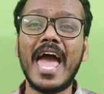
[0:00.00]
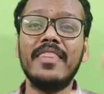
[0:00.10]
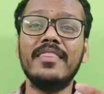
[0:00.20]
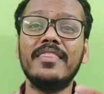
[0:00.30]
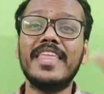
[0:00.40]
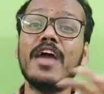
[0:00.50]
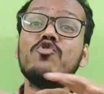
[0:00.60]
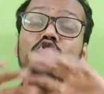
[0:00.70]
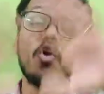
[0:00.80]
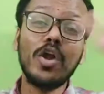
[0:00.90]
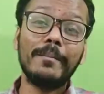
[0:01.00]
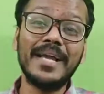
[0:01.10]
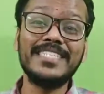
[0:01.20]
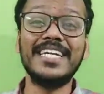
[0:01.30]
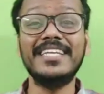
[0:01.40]
and they have not
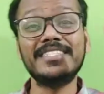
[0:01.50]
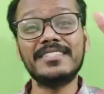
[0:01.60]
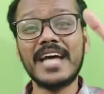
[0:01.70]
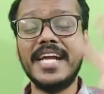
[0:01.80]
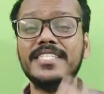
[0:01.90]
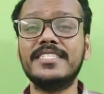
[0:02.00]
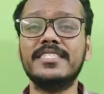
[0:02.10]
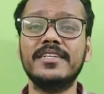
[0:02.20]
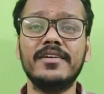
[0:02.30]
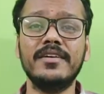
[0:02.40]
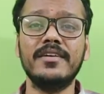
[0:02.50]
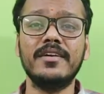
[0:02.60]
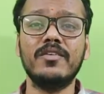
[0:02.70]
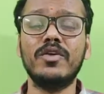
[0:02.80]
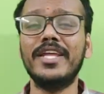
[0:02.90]
mentioned the sites,
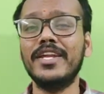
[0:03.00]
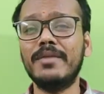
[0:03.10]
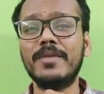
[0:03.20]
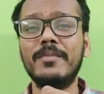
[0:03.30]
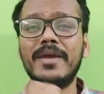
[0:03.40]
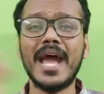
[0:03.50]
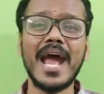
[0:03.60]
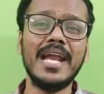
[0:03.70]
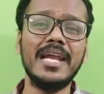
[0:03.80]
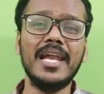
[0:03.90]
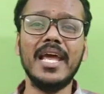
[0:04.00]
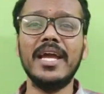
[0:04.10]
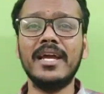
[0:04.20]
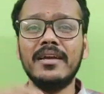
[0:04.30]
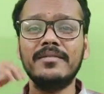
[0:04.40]
whether it might be hand,
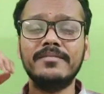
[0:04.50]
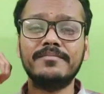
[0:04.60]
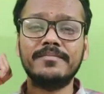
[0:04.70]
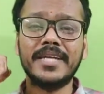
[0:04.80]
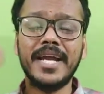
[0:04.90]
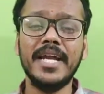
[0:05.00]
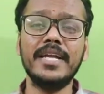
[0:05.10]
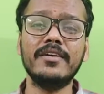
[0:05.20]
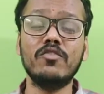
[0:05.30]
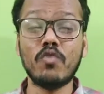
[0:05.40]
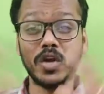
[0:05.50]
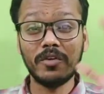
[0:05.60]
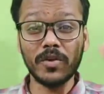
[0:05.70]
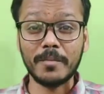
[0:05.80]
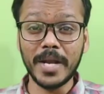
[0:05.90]
leg, head,
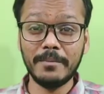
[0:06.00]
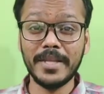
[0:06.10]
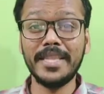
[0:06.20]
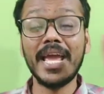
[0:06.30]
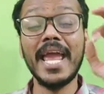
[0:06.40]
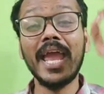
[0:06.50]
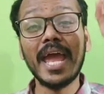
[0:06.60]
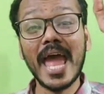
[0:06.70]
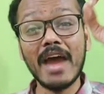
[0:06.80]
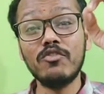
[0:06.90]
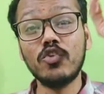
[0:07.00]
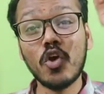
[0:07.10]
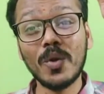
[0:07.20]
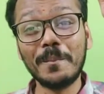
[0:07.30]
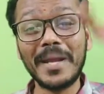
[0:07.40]
whatever might be, they have
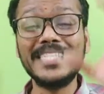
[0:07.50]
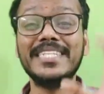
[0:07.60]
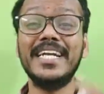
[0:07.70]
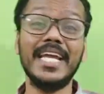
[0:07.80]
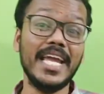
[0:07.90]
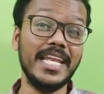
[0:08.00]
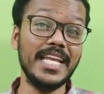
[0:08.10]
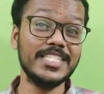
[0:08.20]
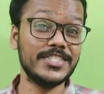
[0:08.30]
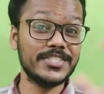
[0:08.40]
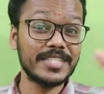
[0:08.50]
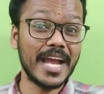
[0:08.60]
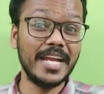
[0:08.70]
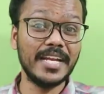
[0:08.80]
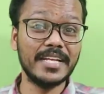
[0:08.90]
not mentioned any
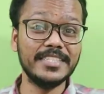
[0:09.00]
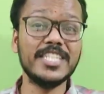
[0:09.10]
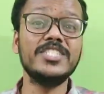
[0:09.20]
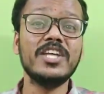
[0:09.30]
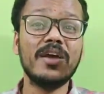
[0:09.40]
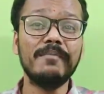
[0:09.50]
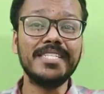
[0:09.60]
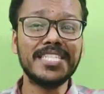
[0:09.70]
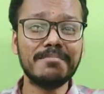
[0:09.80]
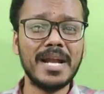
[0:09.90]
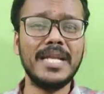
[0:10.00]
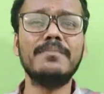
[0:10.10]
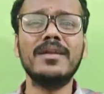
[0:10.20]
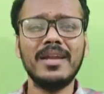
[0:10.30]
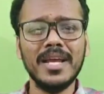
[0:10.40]
site, just they have mentioned
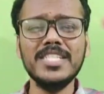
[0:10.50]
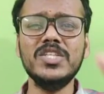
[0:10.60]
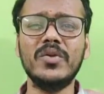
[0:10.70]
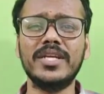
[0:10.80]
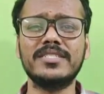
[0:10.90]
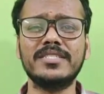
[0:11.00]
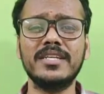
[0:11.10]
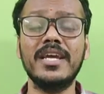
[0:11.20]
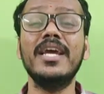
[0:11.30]
multiple injuries.